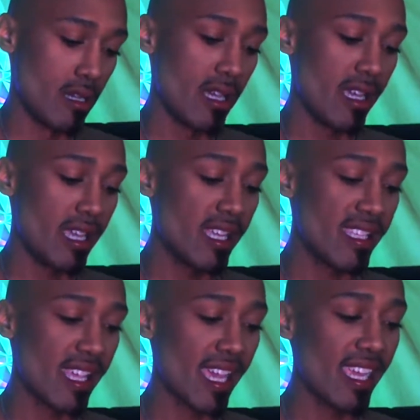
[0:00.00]
He's
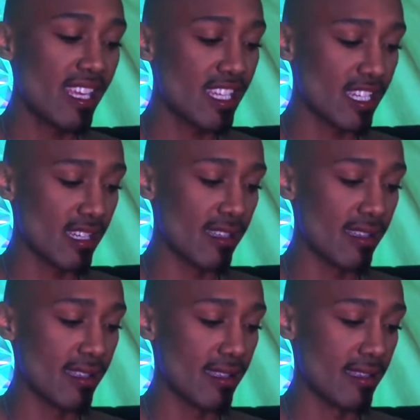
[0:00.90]

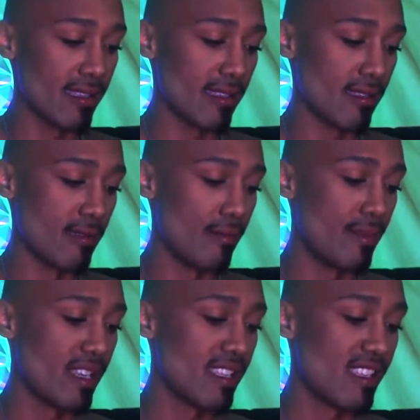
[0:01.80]
anxious, but
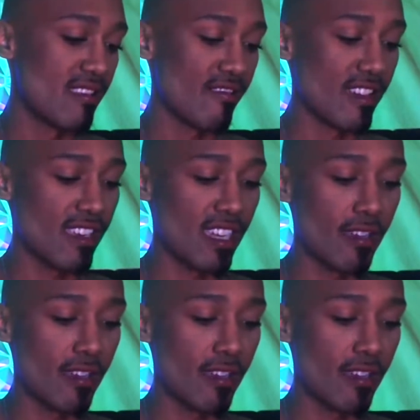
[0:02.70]
it's funny.